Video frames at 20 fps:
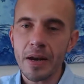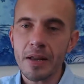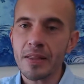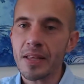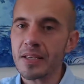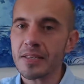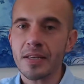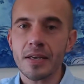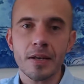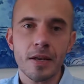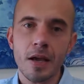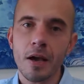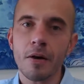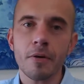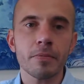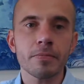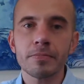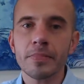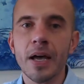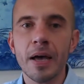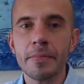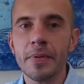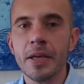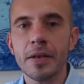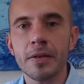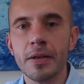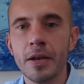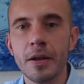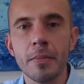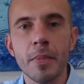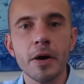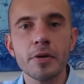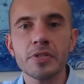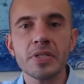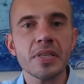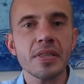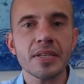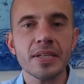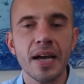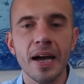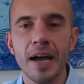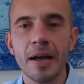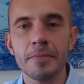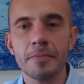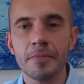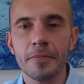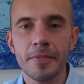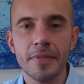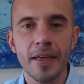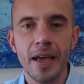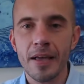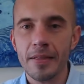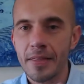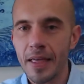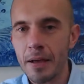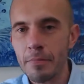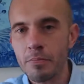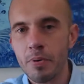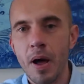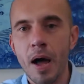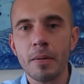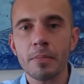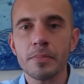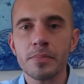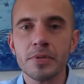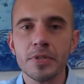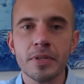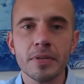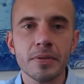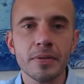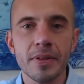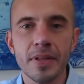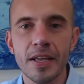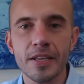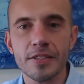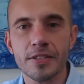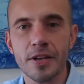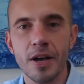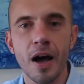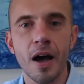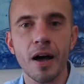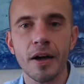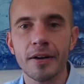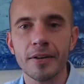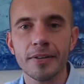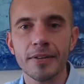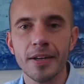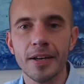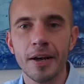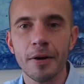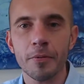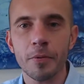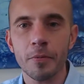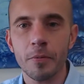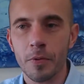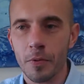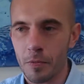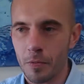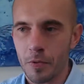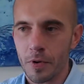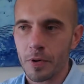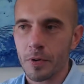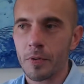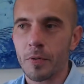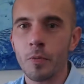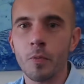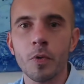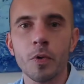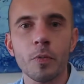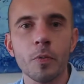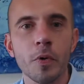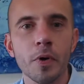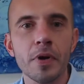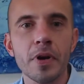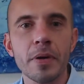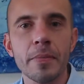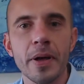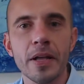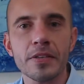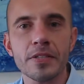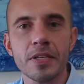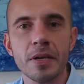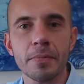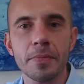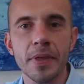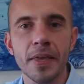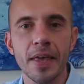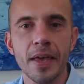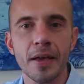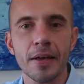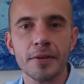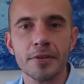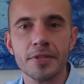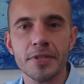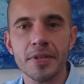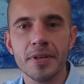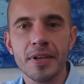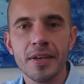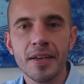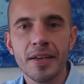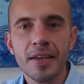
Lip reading: And they said no. I mean, most of the time that problem's it's gone. We're worried about something else.